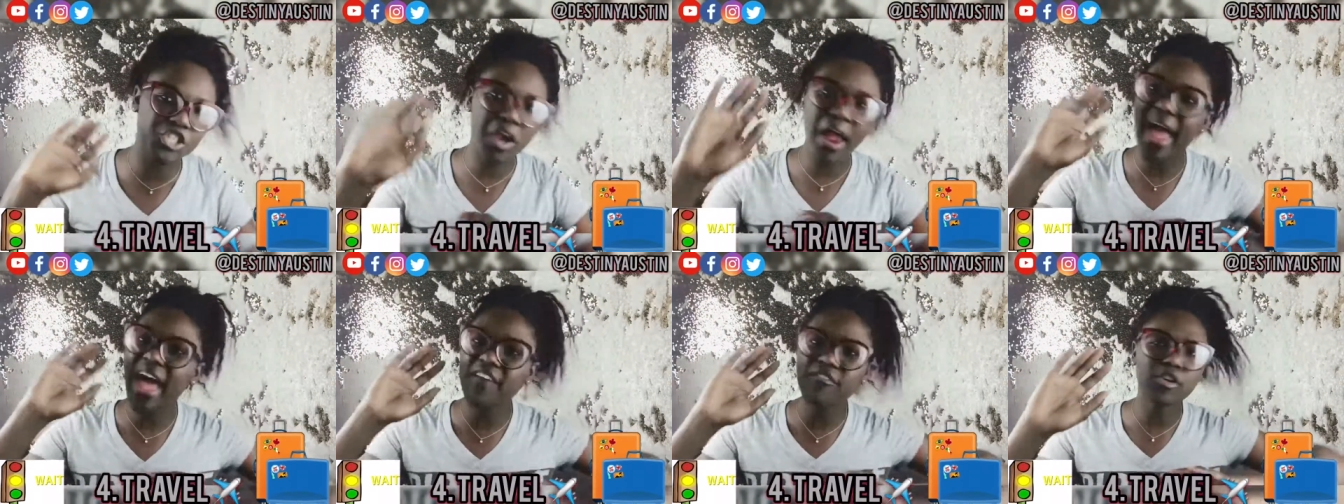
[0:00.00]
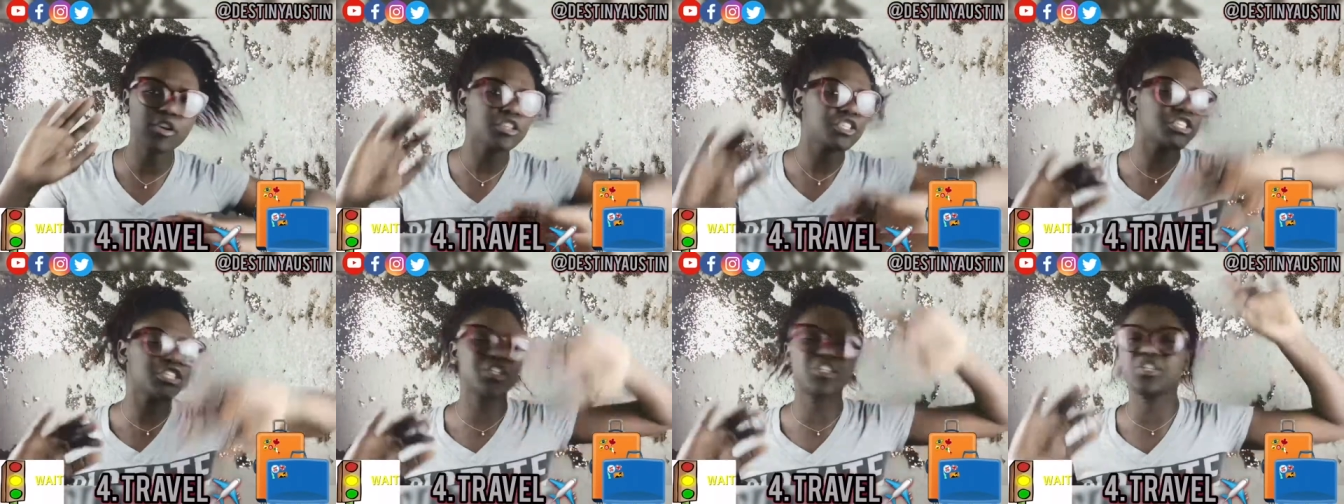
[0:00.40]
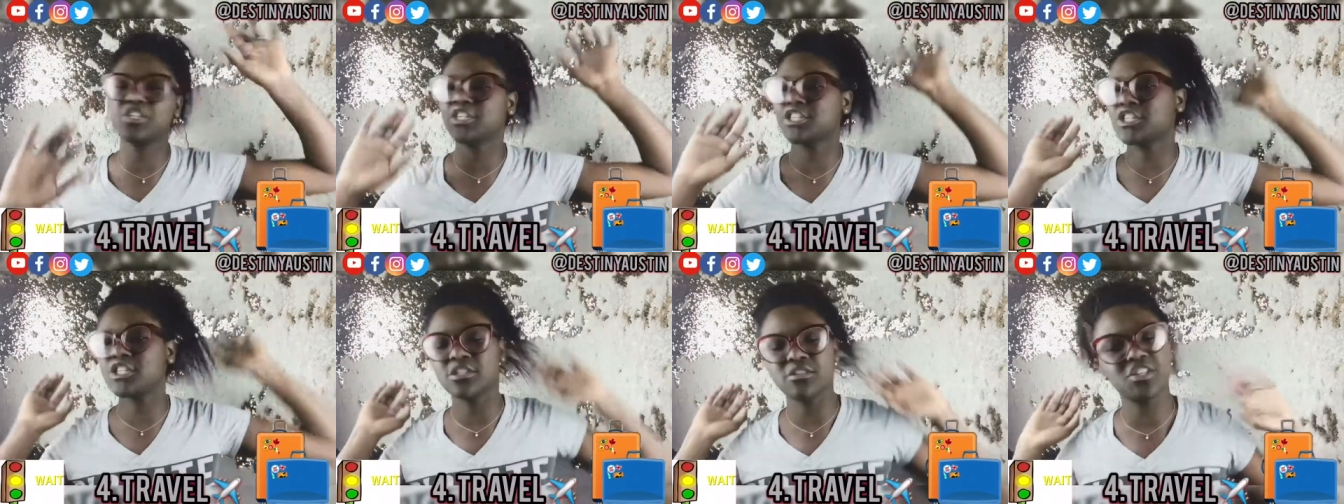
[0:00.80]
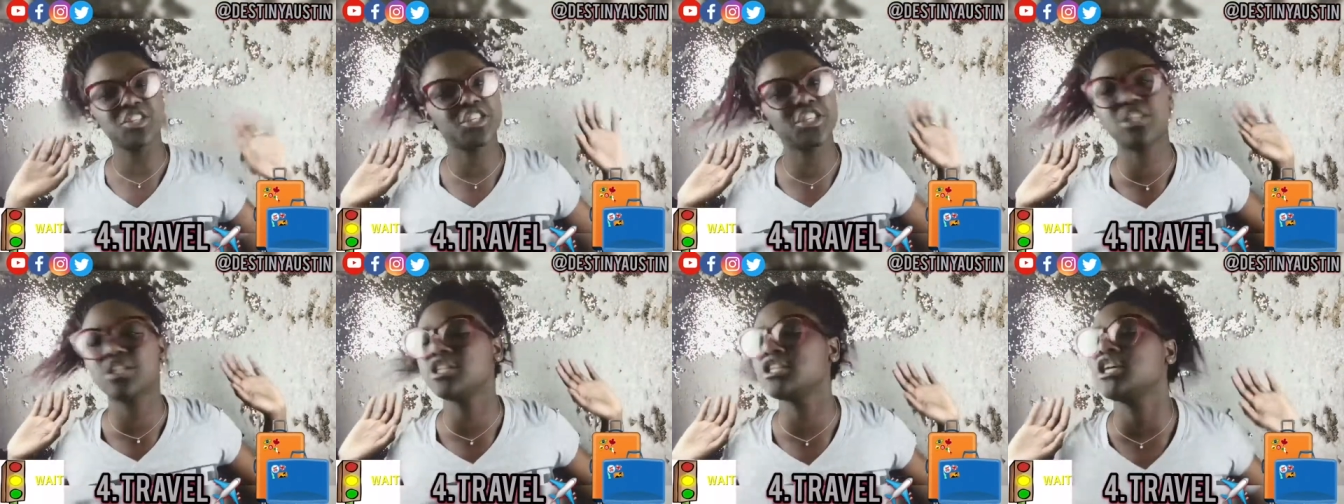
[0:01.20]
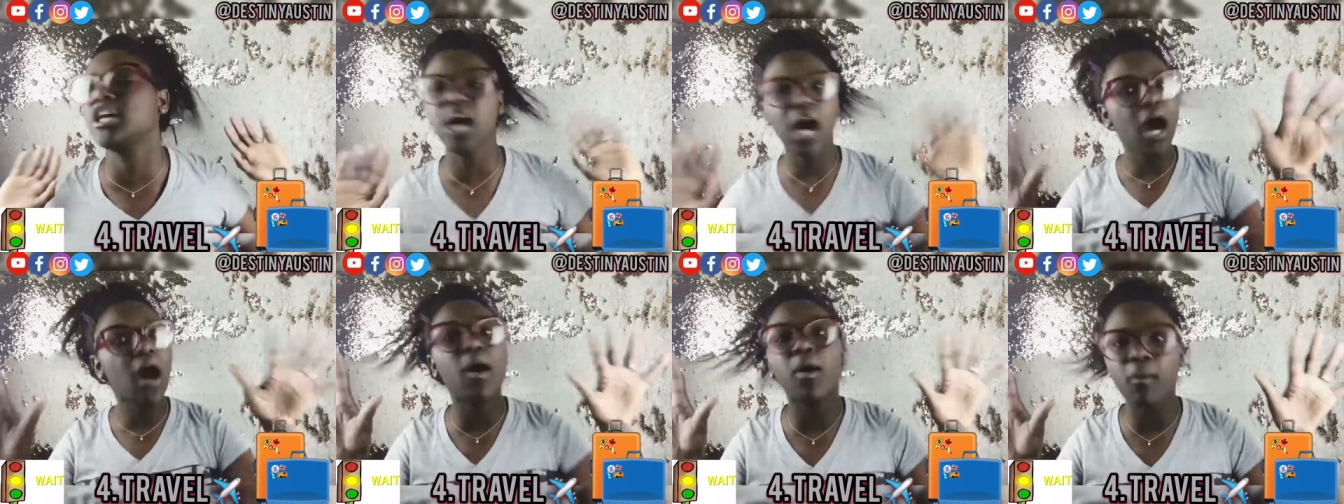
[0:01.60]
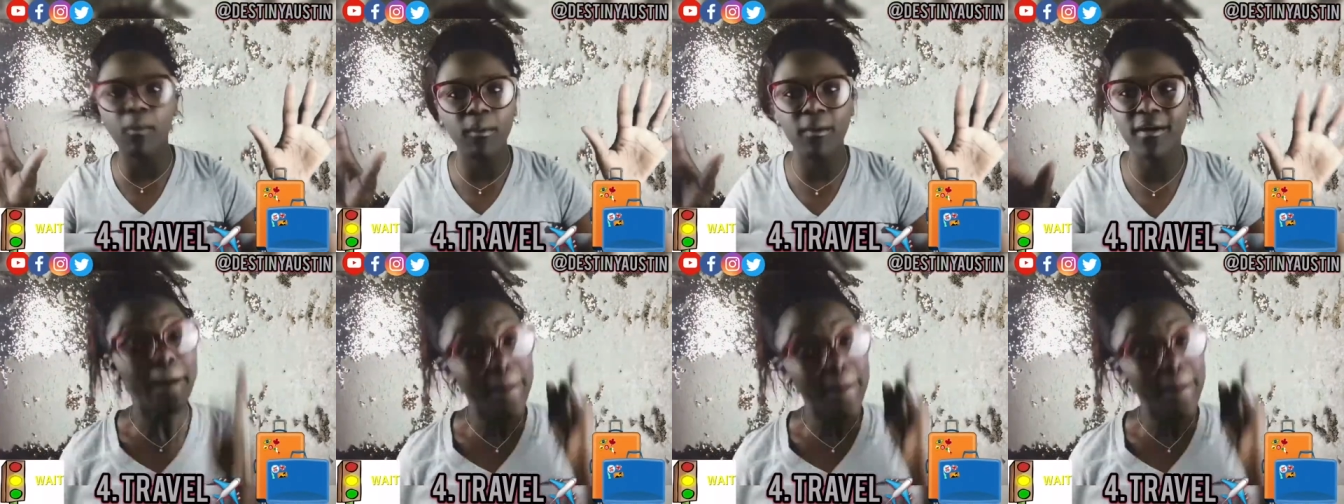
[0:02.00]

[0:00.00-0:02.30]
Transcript: travel, just just just go.